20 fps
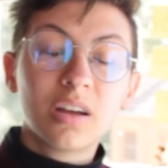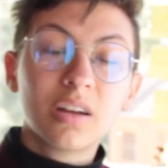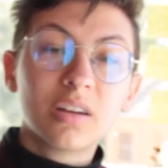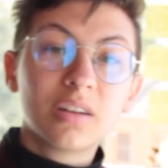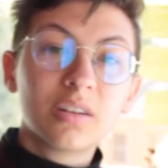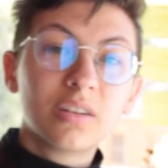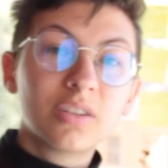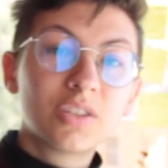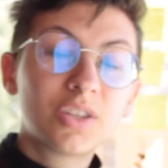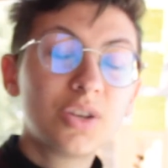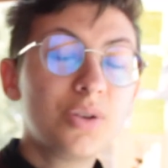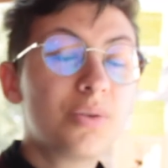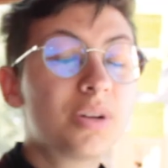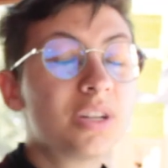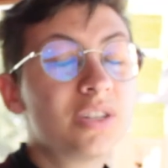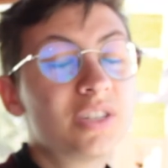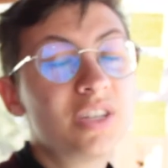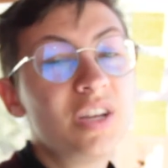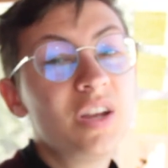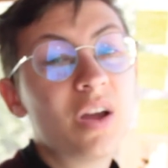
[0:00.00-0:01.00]
So you
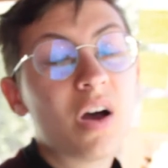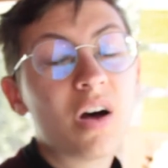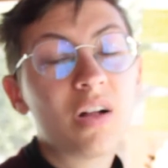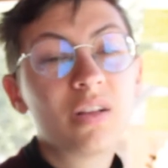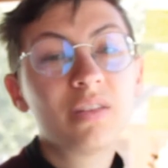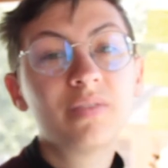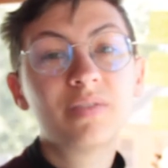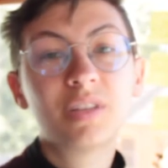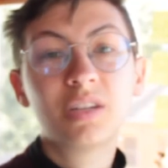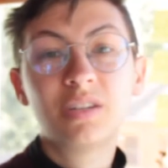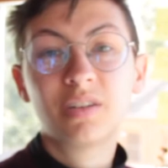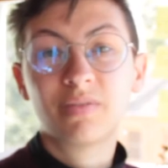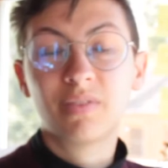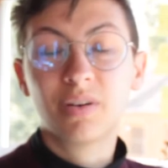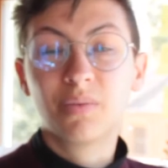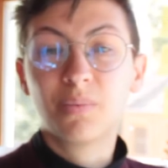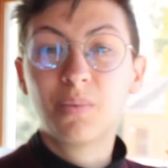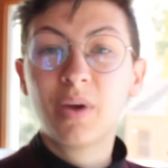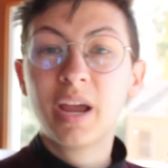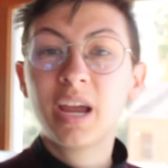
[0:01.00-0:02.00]
can see all of the
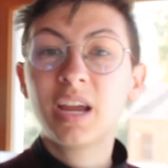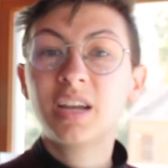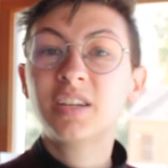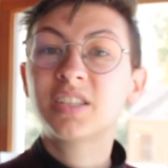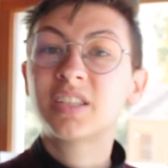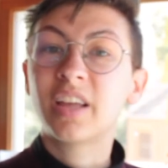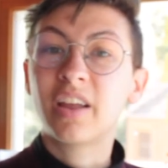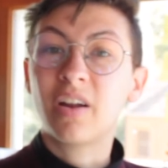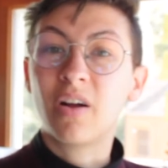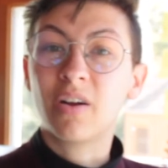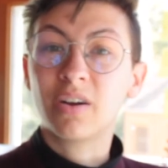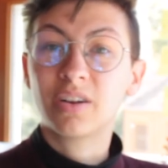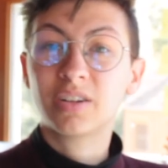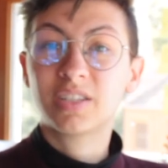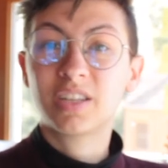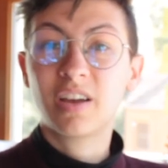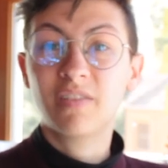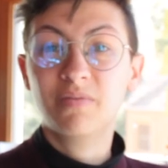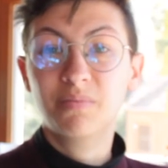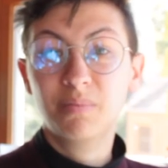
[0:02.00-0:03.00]
different ways that
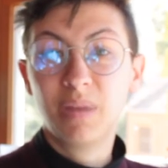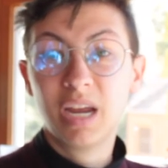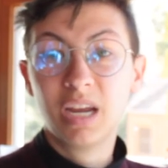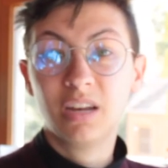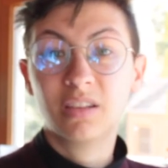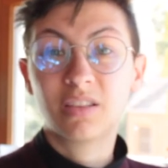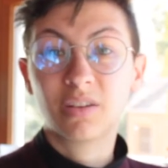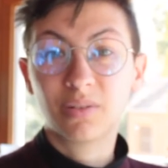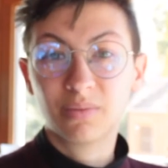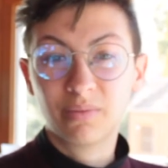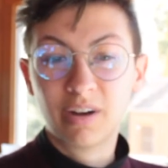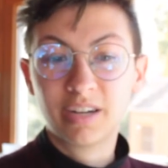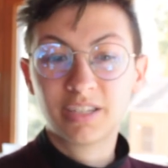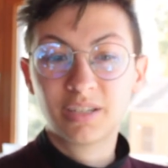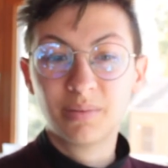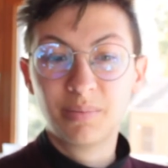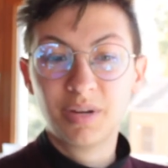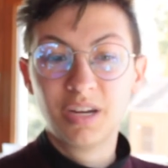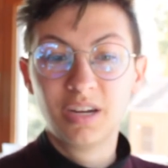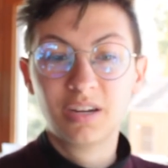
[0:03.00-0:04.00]
artists have made their
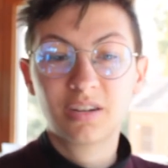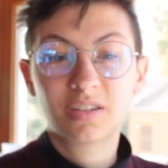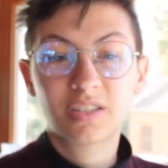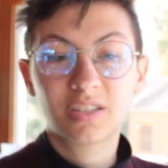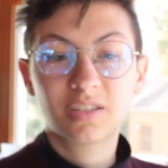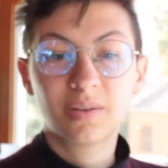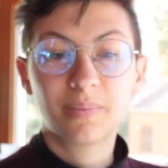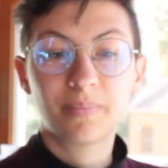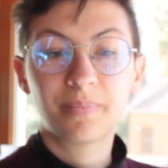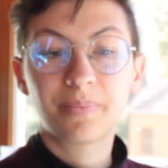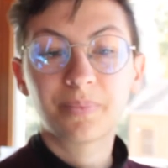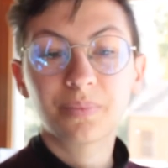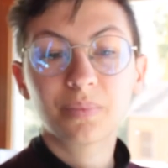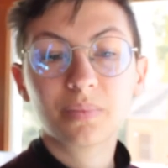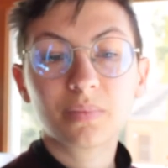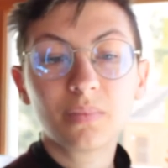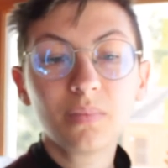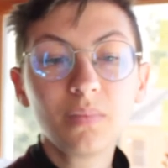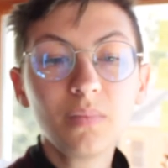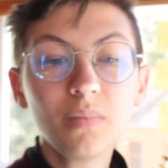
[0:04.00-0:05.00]
recipes.
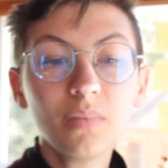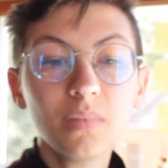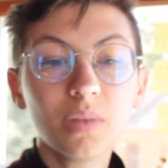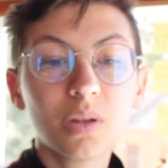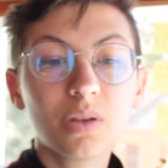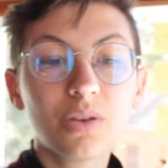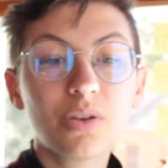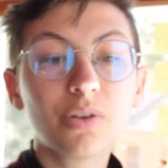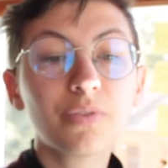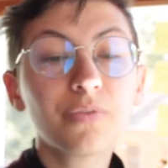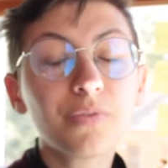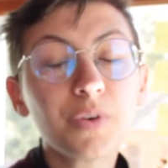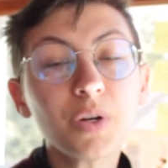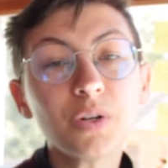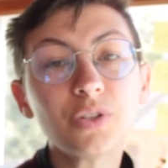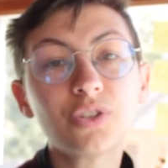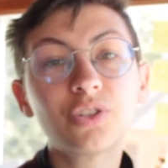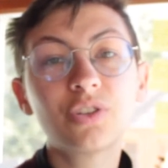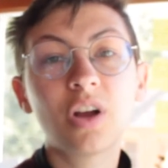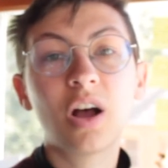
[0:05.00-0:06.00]
Your
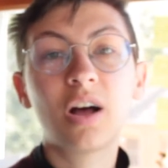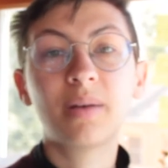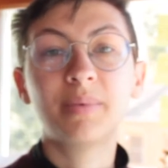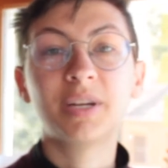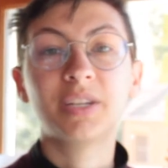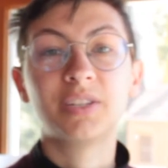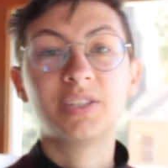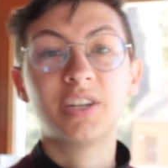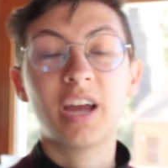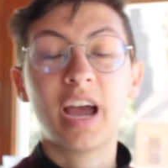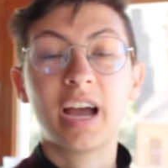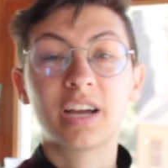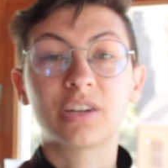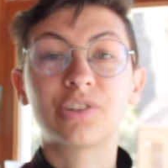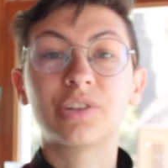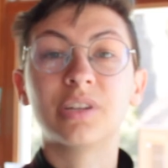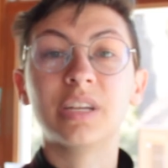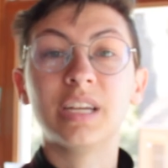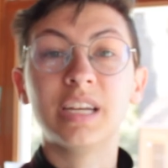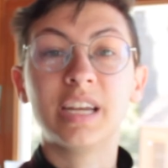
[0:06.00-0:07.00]
first job is to
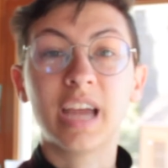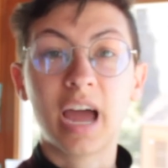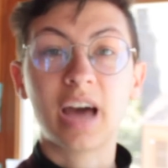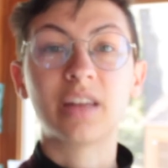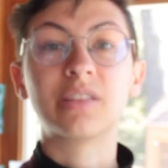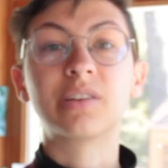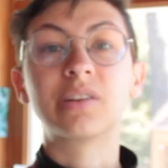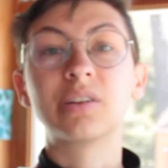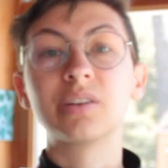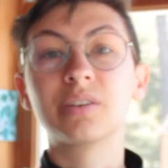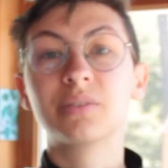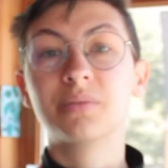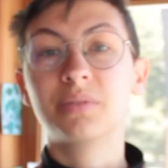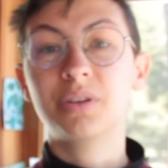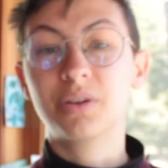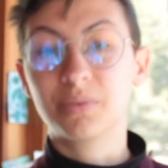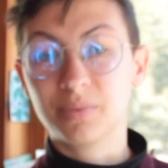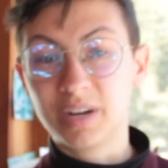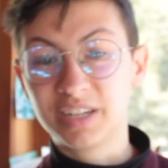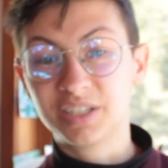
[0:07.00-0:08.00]
actually gather
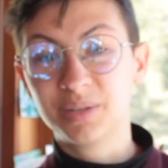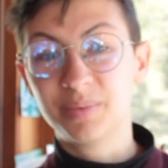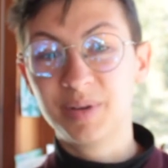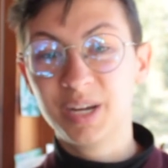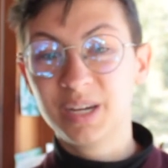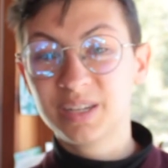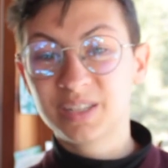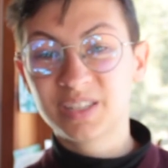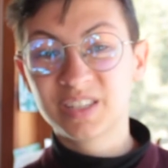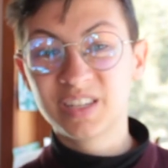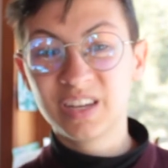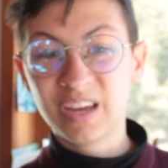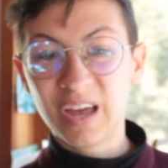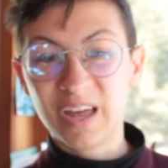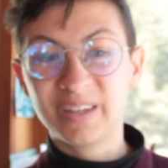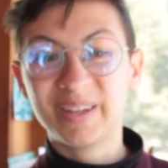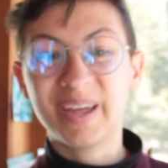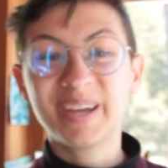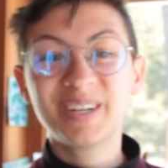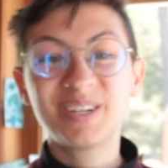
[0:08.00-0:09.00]
your recipes.
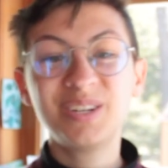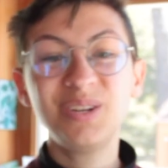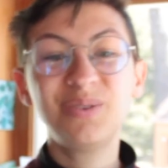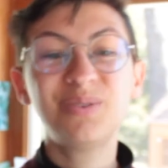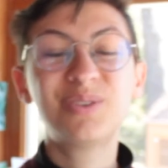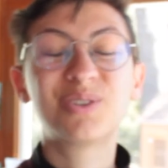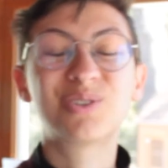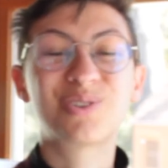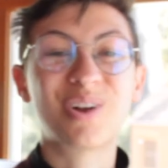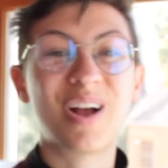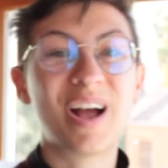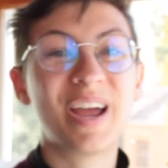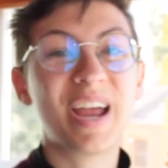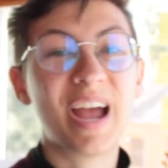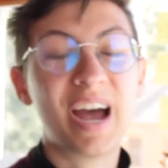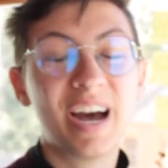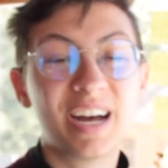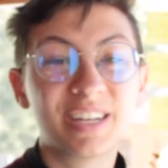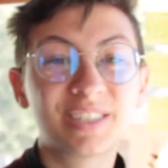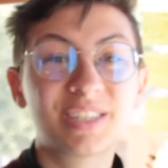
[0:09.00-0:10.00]
I'd like you to try
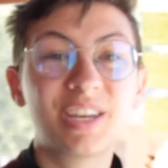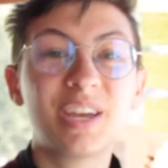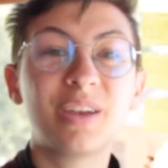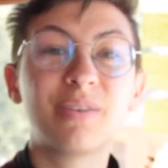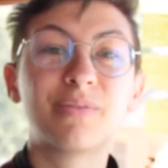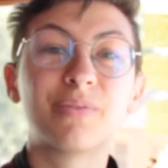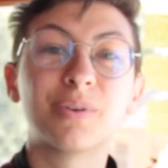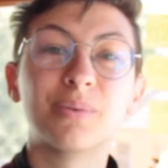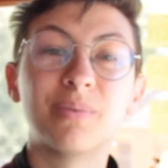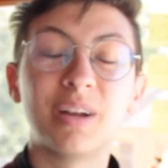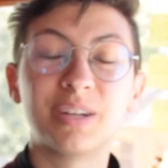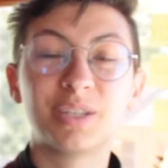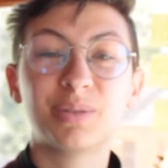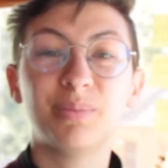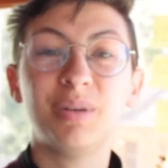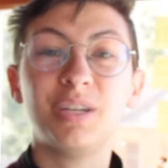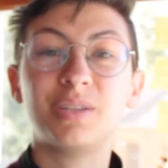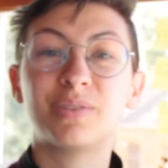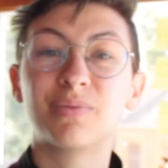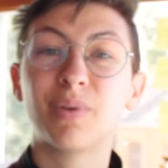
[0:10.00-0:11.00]
asking for
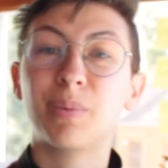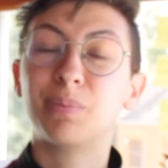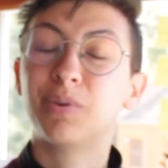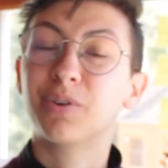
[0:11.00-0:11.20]
recipes from your